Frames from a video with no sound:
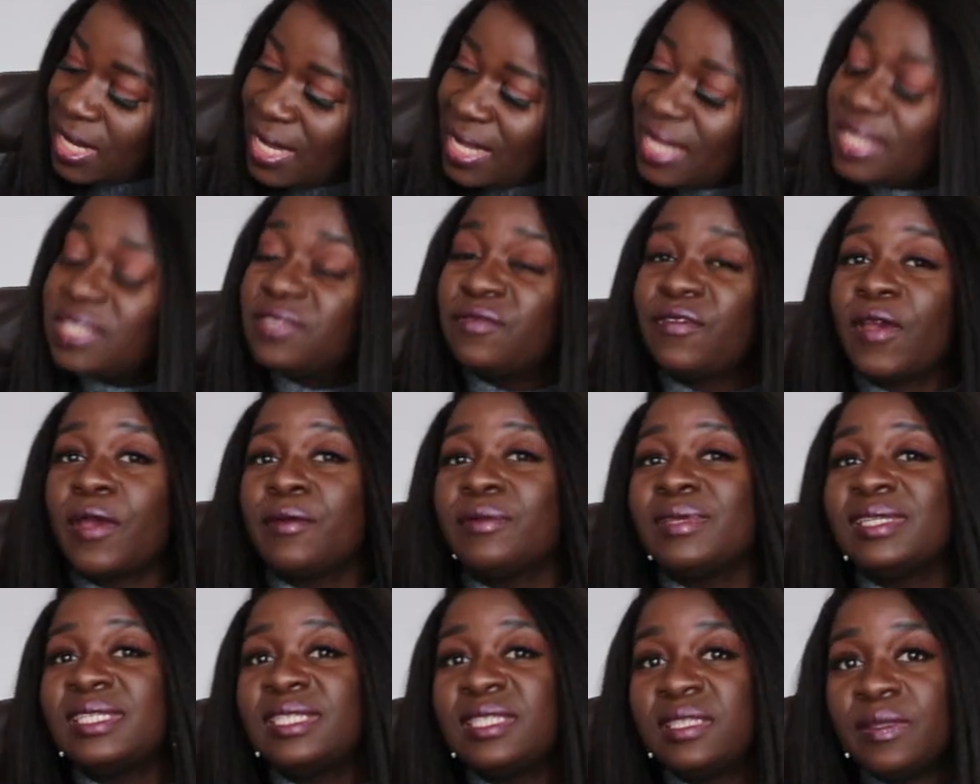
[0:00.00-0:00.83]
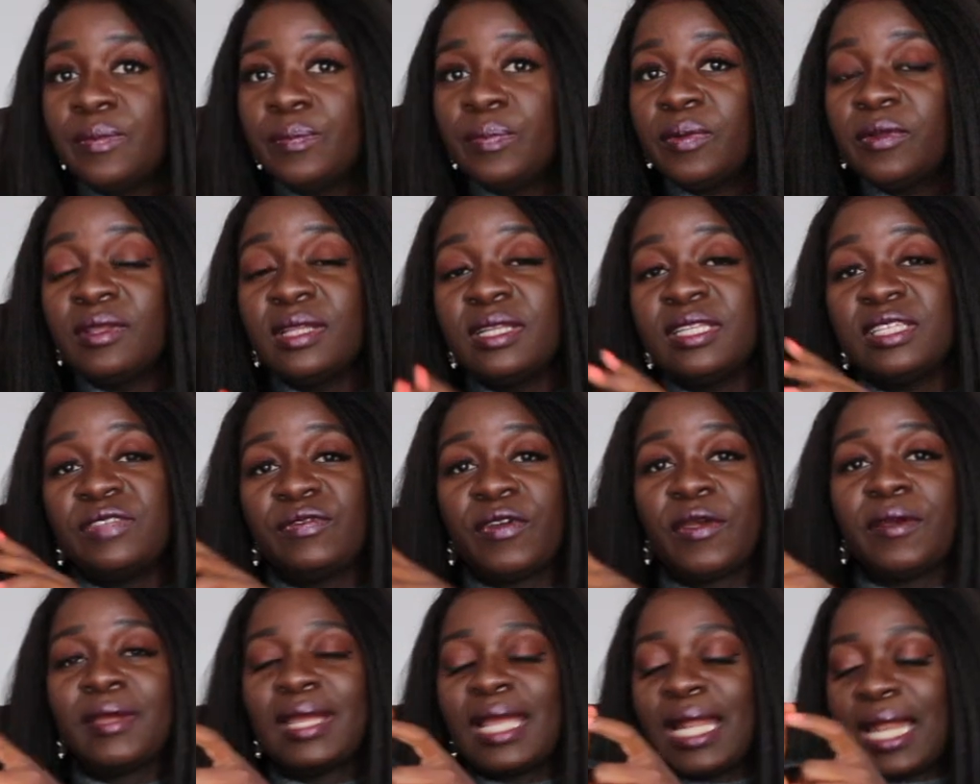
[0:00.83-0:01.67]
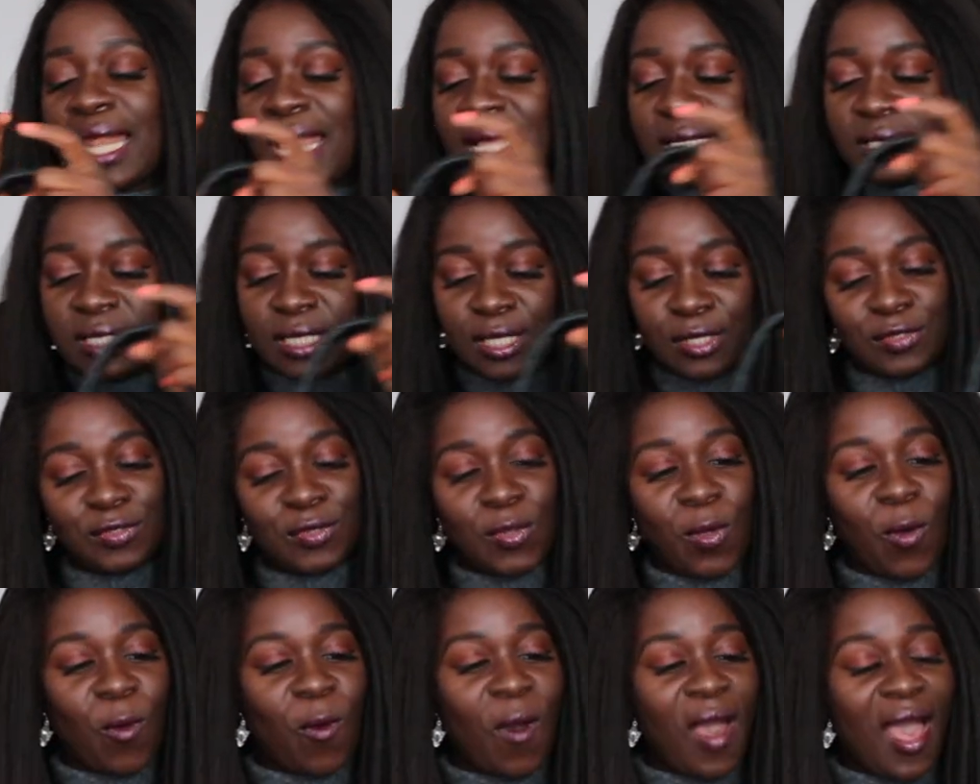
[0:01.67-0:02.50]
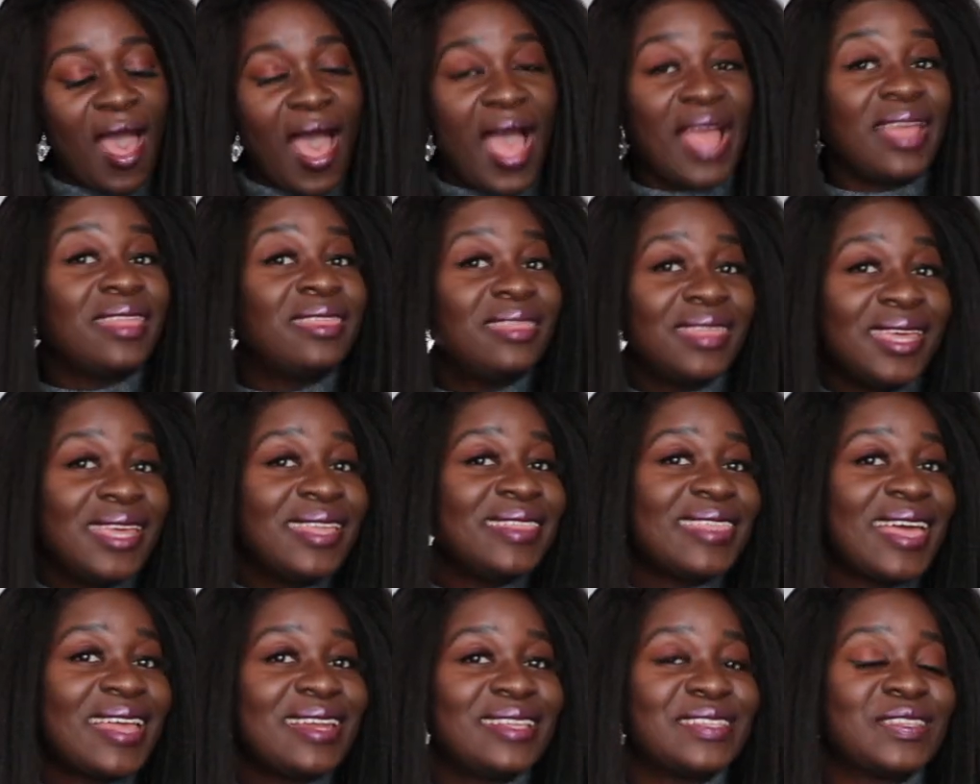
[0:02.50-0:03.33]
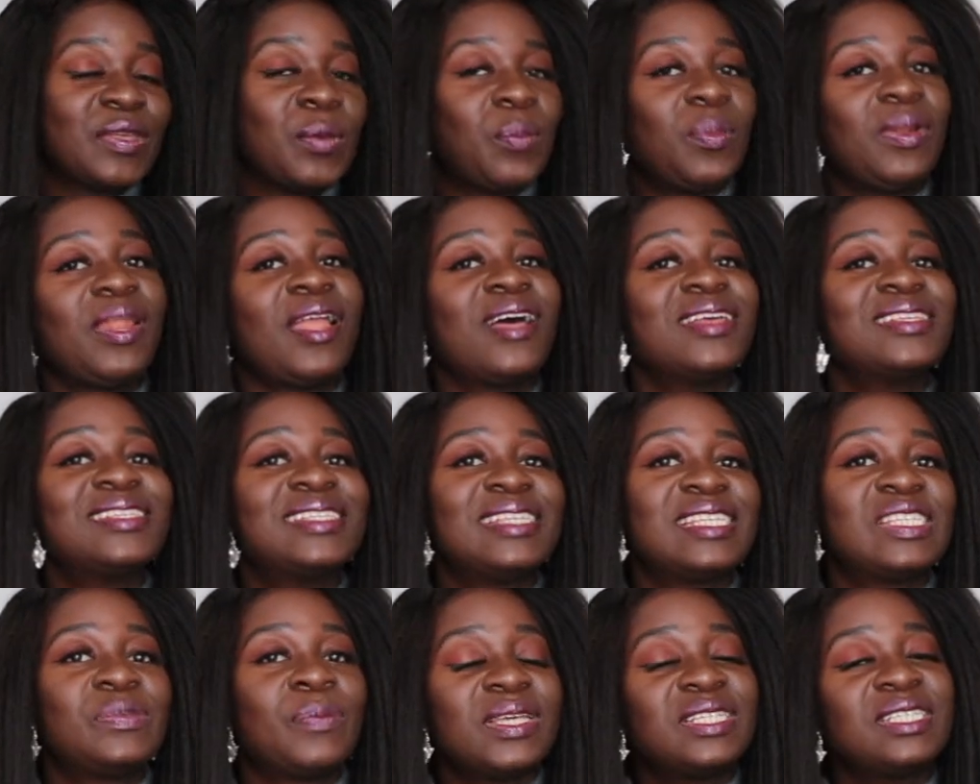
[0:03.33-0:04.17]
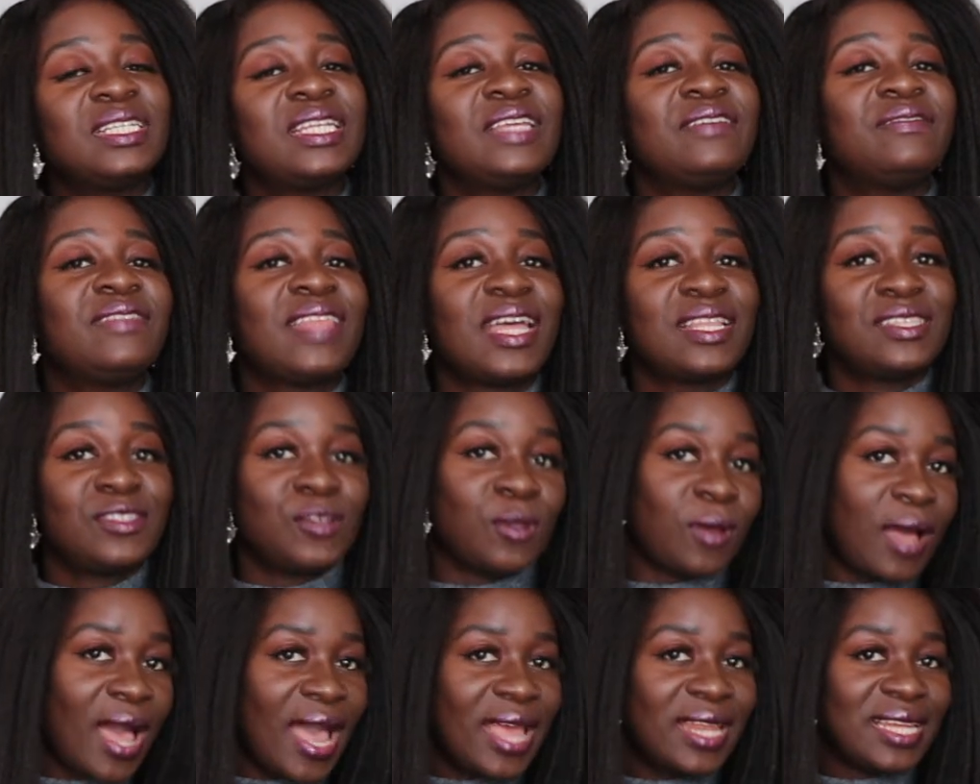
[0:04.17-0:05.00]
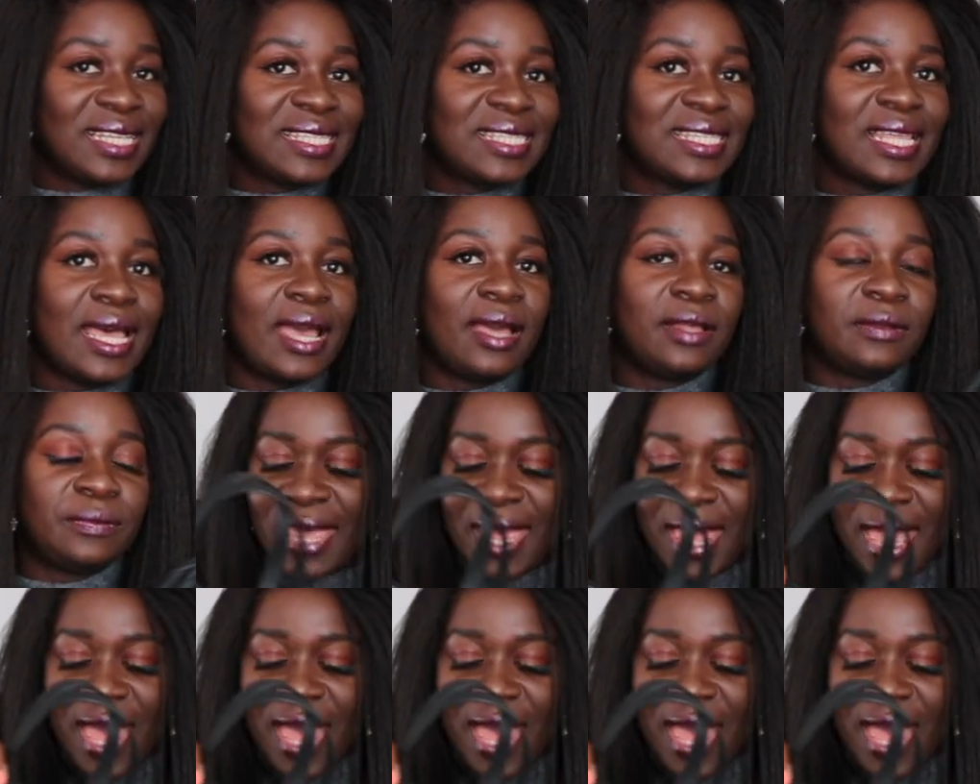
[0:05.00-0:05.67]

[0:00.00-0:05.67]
It's very simple and it's very classic. So I think that is a plus, especially if that's your kind of style.